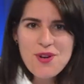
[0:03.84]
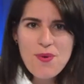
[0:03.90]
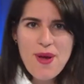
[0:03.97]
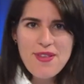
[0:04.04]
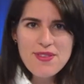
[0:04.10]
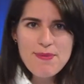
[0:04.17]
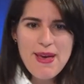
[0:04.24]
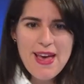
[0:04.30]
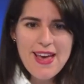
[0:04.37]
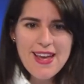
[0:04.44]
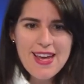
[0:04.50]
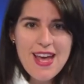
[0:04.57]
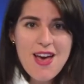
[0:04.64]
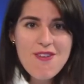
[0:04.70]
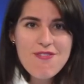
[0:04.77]
your
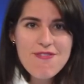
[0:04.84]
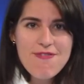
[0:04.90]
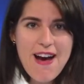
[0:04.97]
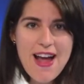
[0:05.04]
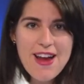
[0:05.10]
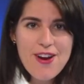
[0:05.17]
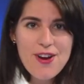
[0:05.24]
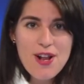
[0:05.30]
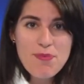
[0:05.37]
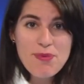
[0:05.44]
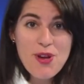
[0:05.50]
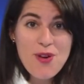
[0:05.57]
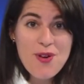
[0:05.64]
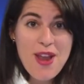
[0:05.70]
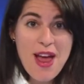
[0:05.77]
resume, fired
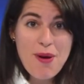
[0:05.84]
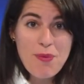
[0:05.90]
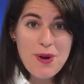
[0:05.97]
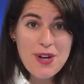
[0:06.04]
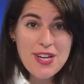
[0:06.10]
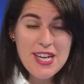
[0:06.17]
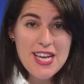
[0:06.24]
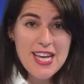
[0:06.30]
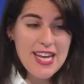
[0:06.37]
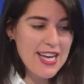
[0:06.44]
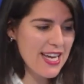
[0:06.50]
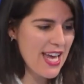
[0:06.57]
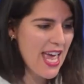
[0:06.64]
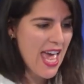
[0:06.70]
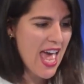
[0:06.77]
up your
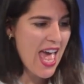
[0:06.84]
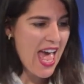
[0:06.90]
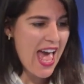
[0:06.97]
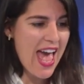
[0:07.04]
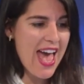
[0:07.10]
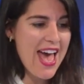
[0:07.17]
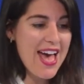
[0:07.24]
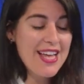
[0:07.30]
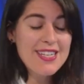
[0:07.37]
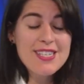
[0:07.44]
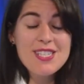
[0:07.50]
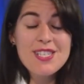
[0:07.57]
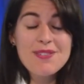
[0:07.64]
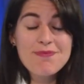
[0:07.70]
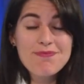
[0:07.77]
networking,
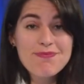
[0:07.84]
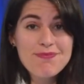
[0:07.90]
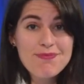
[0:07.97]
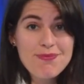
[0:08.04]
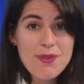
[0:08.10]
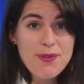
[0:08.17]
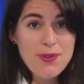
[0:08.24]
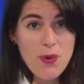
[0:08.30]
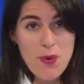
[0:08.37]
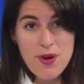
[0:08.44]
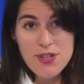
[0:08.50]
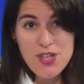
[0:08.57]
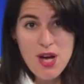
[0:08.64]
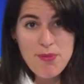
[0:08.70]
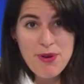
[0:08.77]
and you scored
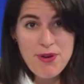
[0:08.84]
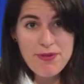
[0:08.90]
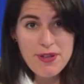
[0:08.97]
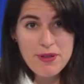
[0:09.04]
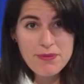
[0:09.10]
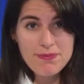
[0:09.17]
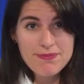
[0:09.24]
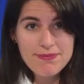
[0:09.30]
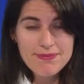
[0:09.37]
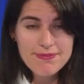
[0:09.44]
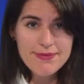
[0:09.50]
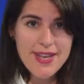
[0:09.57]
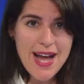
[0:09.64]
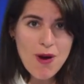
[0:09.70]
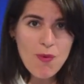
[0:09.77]
a job interview.
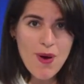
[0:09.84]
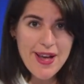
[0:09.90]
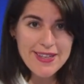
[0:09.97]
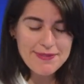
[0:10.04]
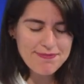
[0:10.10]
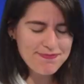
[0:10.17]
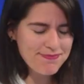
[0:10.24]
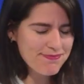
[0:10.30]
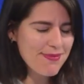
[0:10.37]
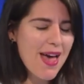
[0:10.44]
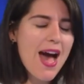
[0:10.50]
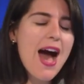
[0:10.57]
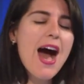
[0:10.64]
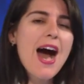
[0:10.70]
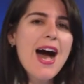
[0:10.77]
Now what?
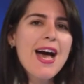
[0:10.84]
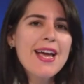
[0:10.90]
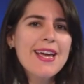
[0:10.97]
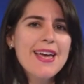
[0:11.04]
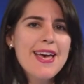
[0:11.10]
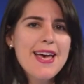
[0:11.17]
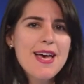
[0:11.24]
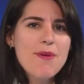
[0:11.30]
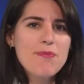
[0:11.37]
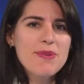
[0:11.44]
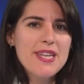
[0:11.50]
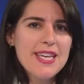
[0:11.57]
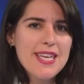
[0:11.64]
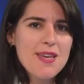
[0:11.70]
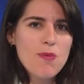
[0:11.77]
I
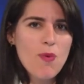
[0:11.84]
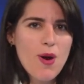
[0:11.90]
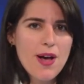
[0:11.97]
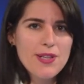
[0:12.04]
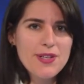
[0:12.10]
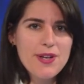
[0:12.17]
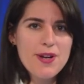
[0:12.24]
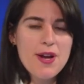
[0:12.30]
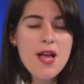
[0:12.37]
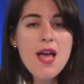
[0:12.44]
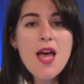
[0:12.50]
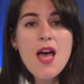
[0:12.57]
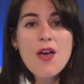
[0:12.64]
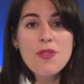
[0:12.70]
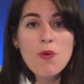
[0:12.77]
am Nikki Waller,
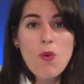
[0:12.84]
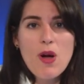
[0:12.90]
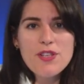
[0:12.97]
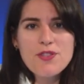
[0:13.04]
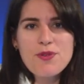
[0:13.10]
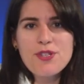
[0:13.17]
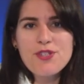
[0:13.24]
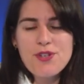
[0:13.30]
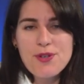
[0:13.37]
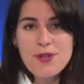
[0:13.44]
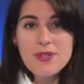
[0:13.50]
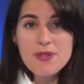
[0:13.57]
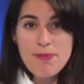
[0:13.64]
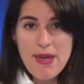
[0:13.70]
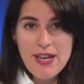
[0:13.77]
the Wall Street
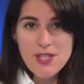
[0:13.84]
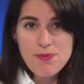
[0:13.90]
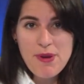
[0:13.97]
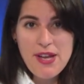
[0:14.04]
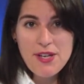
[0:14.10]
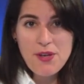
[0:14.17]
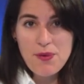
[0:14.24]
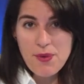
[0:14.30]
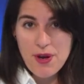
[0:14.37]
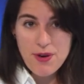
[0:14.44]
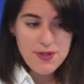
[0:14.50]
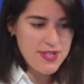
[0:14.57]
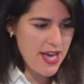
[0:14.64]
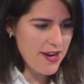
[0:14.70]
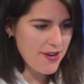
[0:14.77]
Journal's Management and
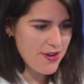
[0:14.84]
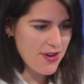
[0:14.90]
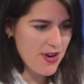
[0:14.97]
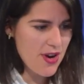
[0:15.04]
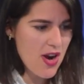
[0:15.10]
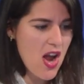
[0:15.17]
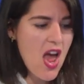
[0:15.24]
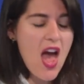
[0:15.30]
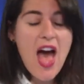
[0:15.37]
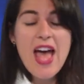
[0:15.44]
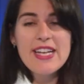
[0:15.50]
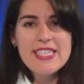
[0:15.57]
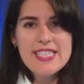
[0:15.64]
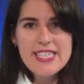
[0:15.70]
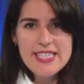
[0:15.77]
Careers Editor,
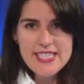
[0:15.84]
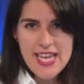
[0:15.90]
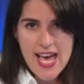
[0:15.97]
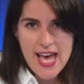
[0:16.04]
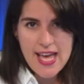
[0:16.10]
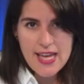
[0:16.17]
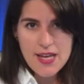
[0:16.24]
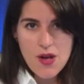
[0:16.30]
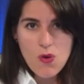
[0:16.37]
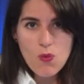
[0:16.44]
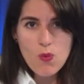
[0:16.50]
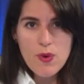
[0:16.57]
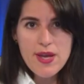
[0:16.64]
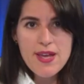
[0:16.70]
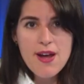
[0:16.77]
and today
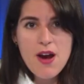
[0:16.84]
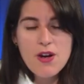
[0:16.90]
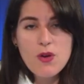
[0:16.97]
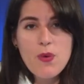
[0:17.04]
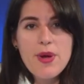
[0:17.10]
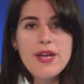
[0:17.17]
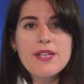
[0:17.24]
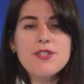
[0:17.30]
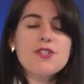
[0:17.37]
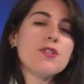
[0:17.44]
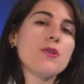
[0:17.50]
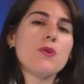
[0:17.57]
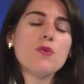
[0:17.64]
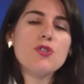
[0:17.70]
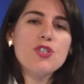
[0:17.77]
we are going
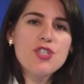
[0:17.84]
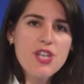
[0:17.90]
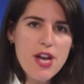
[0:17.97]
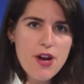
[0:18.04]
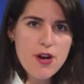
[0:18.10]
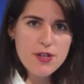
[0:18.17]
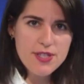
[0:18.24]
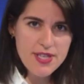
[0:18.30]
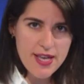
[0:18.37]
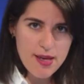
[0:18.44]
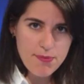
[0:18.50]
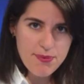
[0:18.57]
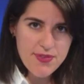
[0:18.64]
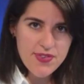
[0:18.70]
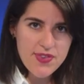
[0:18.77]
to share
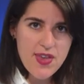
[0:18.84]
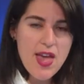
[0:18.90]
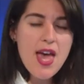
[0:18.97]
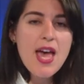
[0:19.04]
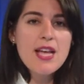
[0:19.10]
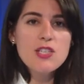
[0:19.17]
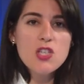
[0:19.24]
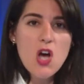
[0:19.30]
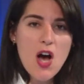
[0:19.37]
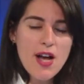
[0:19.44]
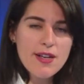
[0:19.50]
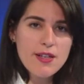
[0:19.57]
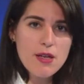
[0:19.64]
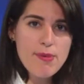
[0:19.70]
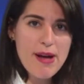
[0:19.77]
tips,
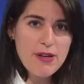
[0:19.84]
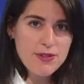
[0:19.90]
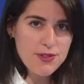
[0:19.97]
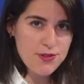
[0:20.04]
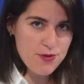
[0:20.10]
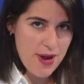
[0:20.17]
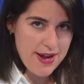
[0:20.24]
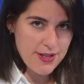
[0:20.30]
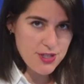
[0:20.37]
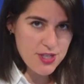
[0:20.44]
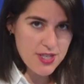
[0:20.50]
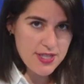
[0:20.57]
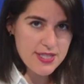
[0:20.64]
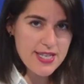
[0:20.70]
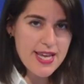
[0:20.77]
talk about
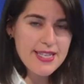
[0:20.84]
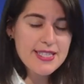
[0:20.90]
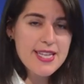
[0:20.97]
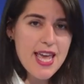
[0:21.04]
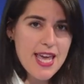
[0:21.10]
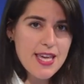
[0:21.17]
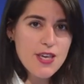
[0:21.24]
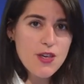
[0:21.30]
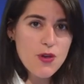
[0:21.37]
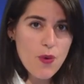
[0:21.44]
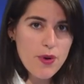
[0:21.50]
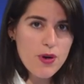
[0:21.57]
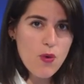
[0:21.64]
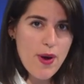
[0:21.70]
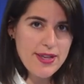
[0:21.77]
strategies, and take
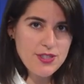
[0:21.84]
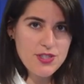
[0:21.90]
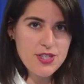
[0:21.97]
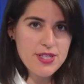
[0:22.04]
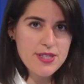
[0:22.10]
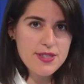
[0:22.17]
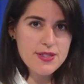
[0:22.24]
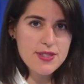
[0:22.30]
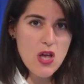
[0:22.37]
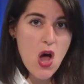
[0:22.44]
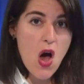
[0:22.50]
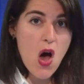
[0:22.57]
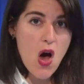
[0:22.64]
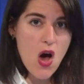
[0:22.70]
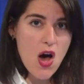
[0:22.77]
your questions
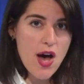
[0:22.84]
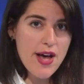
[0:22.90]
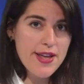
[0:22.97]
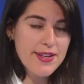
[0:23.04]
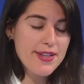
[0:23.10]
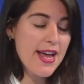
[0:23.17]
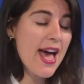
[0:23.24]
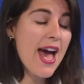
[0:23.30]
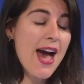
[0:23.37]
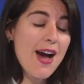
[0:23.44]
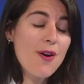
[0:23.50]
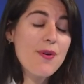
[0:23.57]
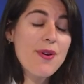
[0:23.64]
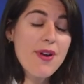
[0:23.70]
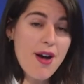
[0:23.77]
on
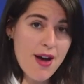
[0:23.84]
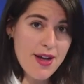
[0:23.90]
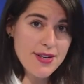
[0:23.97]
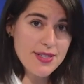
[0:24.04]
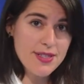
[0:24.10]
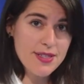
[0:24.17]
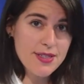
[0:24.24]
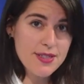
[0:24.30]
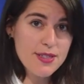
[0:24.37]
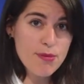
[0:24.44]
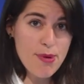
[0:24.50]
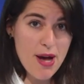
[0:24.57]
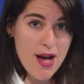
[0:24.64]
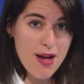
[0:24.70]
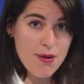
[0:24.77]
how not to
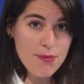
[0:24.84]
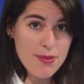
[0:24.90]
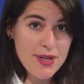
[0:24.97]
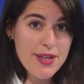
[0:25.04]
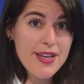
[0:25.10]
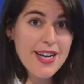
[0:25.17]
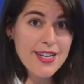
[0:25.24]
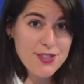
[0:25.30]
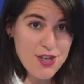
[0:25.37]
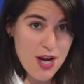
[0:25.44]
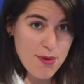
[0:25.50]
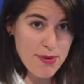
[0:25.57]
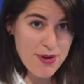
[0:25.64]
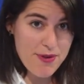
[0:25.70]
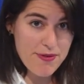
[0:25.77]
bomb a
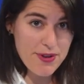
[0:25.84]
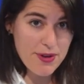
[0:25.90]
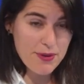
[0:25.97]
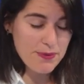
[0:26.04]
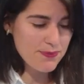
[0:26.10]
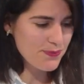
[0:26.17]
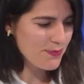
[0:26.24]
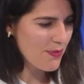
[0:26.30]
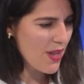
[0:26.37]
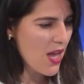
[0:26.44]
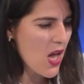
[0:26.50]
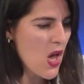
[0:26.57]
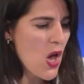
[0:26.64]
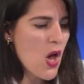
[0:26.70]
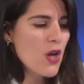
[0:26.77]
job interview.
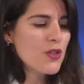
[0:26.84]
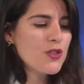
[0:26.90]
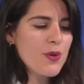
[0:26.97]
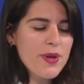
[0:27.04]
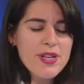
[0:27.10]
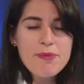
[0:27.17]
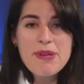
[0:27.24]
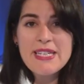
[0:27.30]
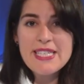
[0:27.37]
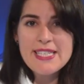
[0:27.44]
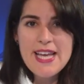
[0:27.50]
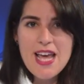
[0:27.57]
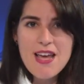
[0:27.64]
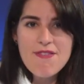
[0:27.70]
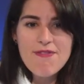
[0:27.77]
Joining me
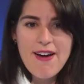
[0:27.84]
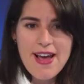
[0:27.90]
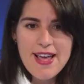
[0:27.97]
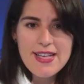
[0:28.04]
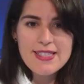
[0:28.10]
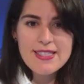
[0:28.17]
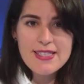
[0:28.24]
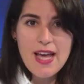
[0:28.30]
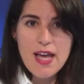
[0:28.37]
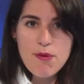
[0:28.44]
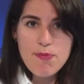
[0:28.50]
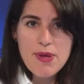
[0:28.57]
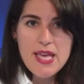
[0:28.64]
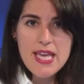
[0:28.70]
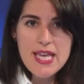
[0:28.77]
today via
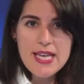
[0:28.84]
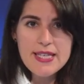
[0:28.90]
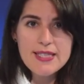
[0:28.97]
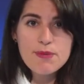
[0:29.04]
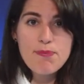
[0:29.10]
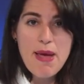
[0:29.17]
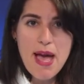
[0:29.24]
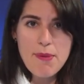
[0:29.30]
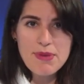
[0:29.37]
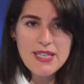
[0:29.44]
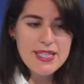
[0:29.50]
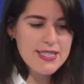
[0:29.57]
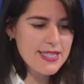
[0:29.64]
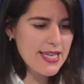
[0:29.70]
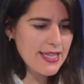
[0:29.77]
Skype is
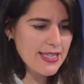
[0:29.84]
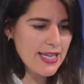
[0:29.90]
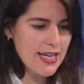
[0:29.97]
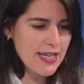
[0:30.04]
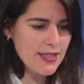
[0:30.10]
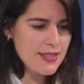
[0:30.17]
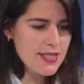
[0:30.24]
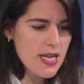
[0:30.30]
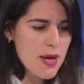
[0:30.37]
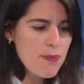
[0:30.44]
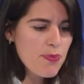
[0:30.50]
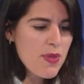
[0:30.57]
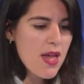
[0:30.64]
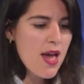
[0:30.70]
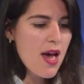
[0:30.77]
Pamela Skillings,
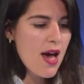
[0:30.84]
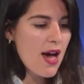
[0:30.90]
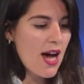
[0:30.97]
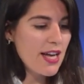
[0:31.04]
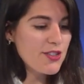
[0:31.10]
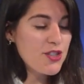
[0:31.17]
a